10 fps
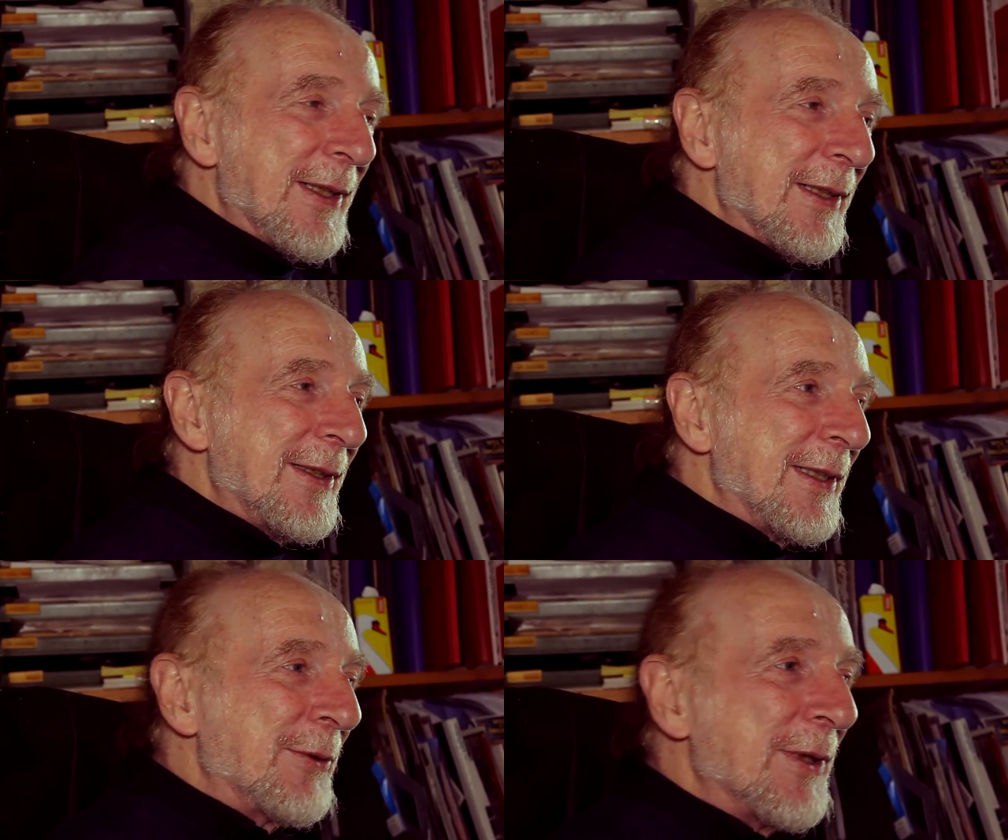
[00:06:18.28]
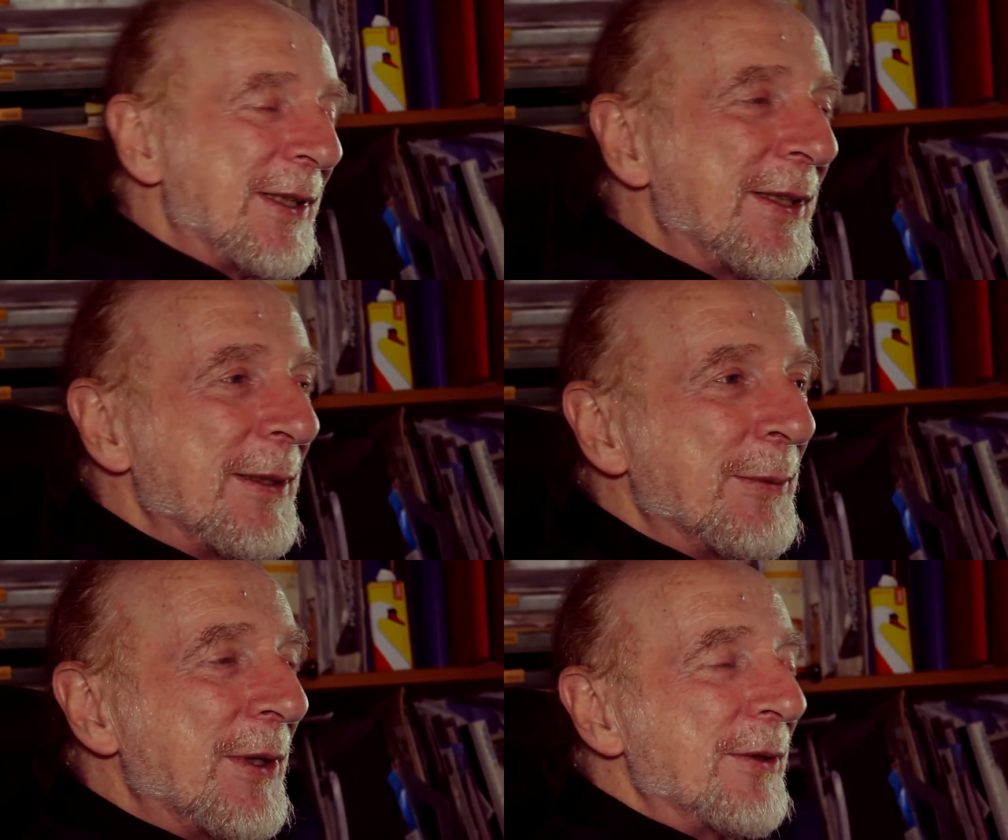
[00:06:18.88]
in
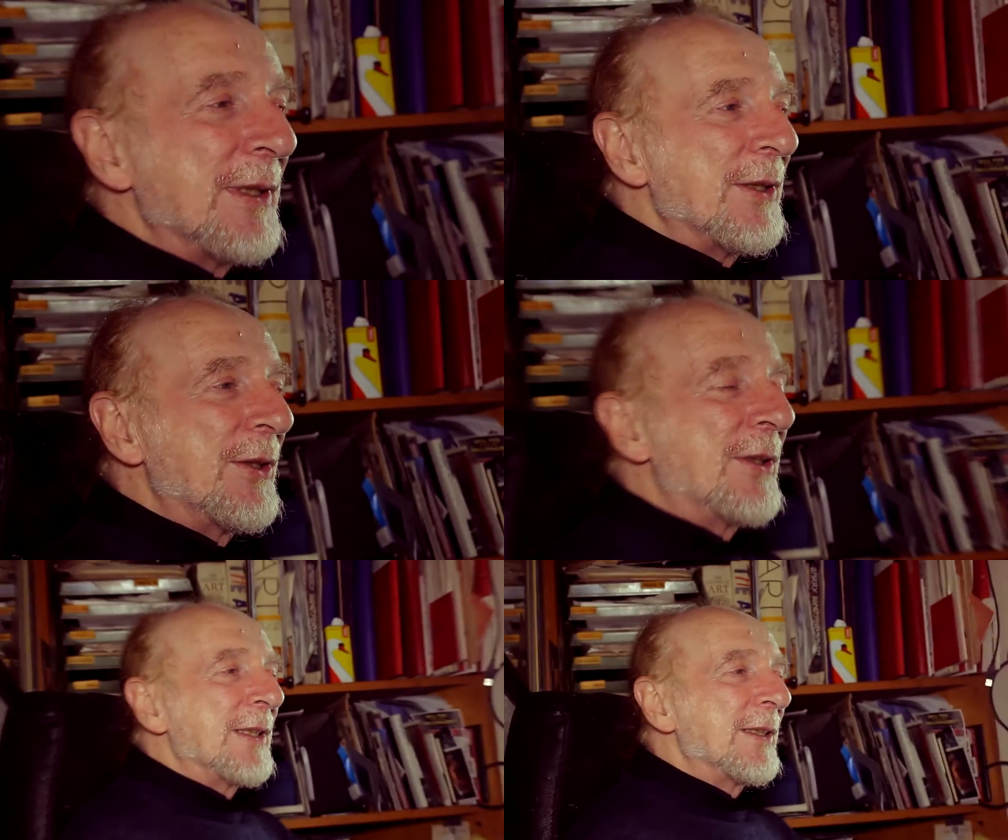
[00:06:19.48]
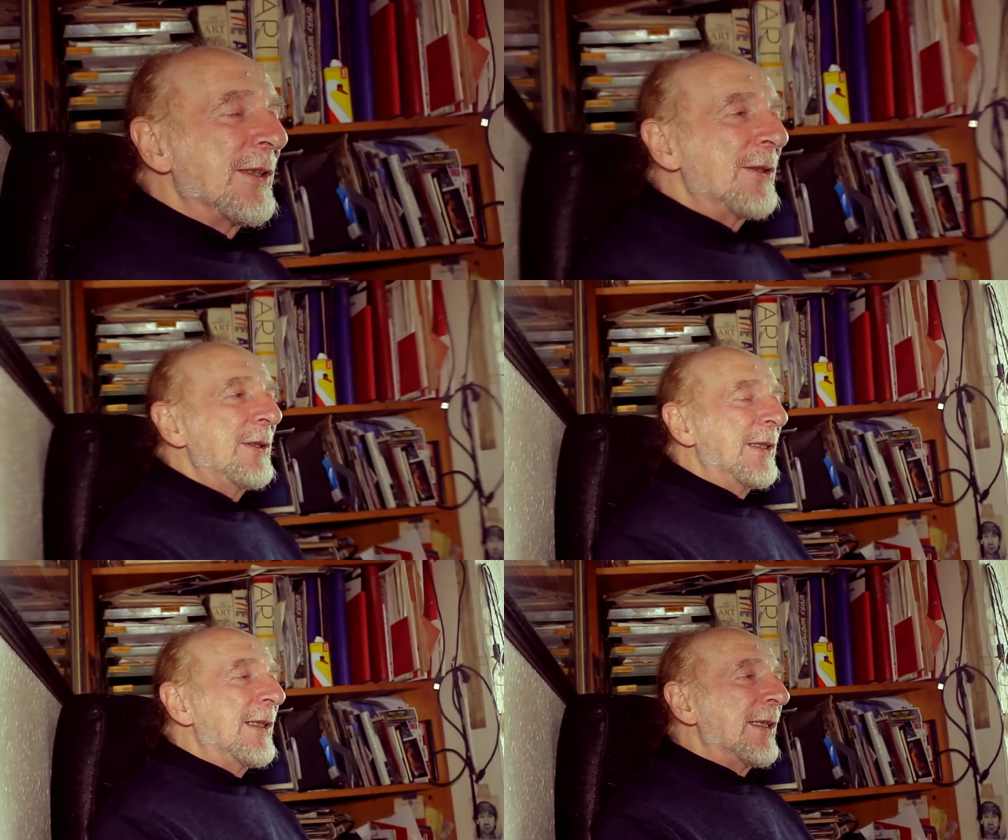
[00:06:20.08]
synchronicity with her in the drawing, you
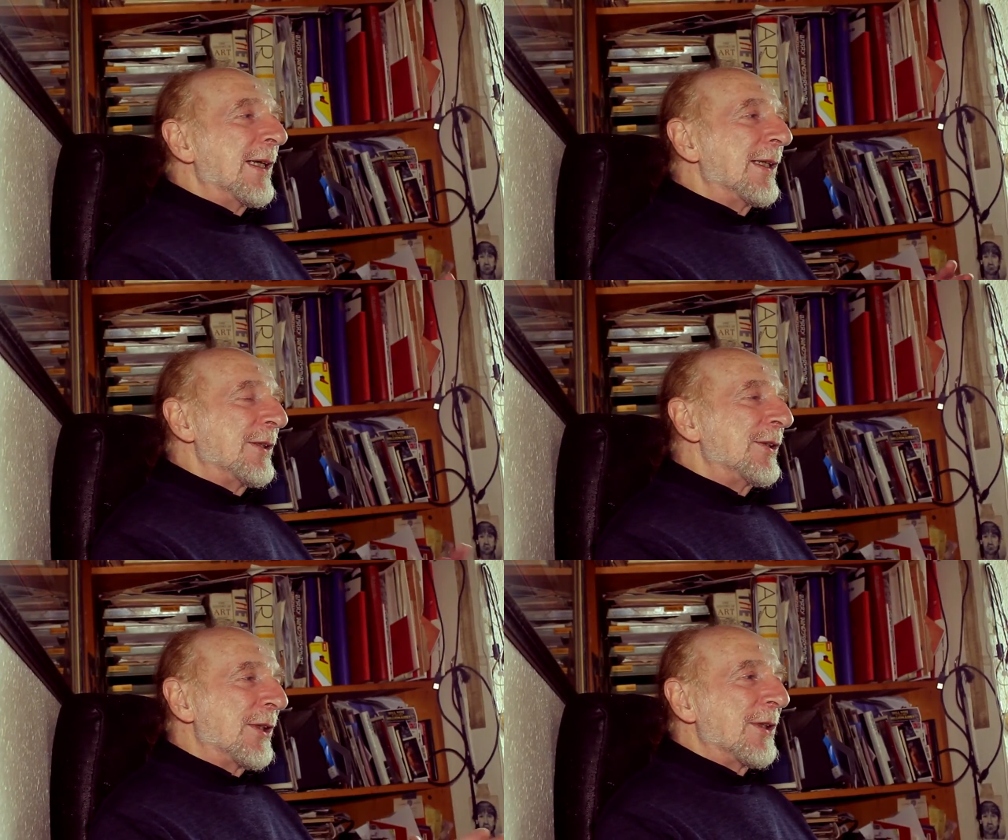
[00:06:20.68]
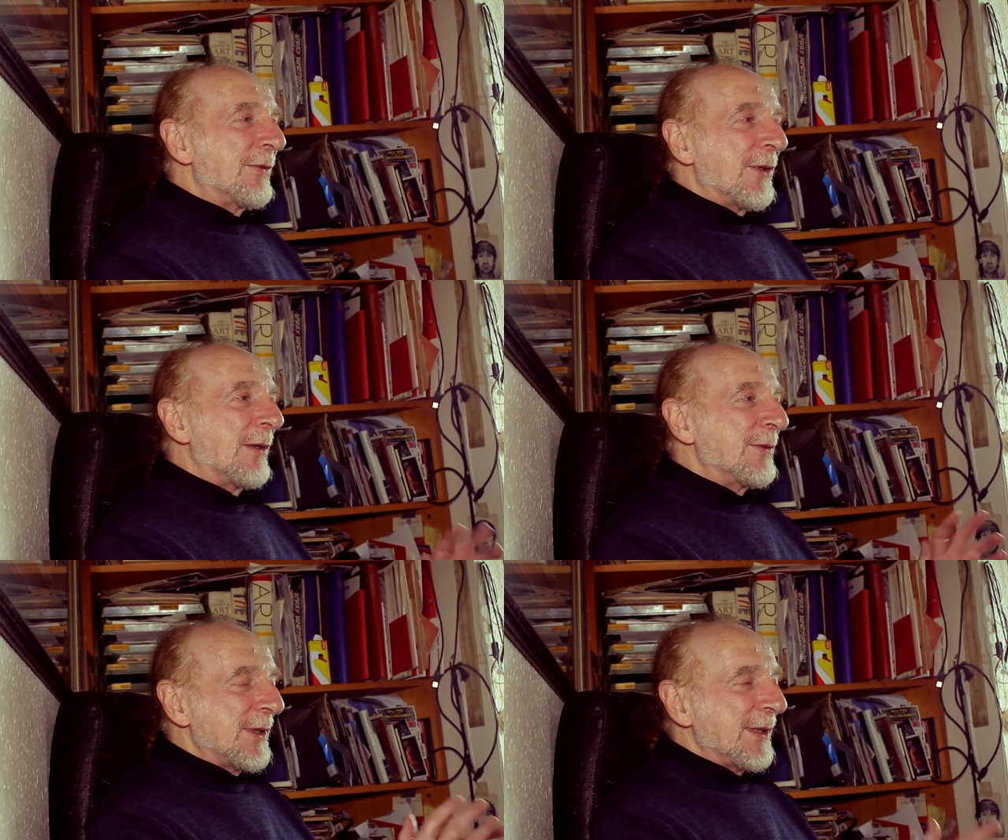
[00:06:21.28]
know? And I used her for
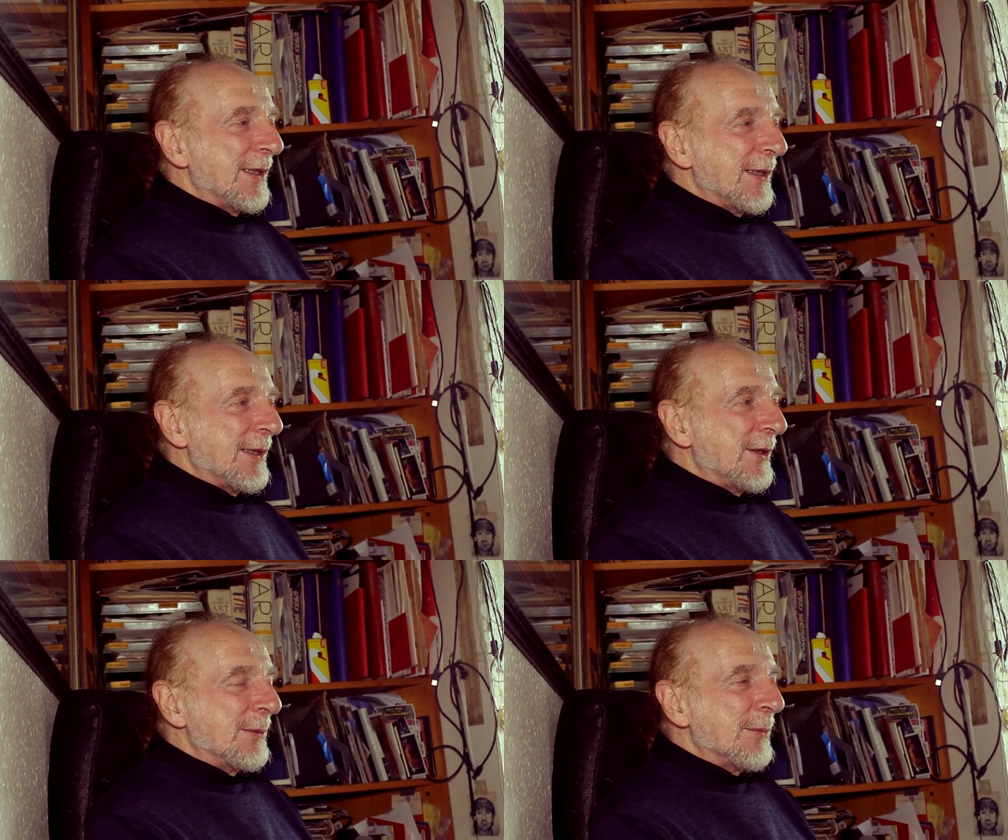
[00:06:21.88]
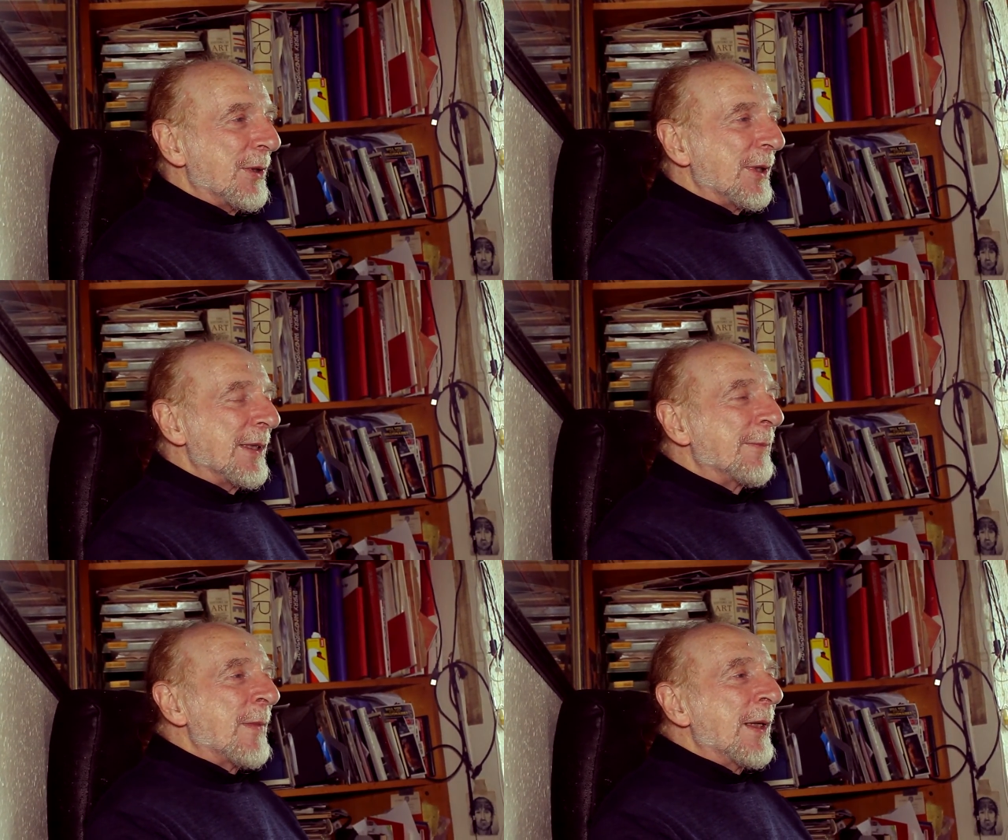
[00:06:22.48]
obviously a young boy.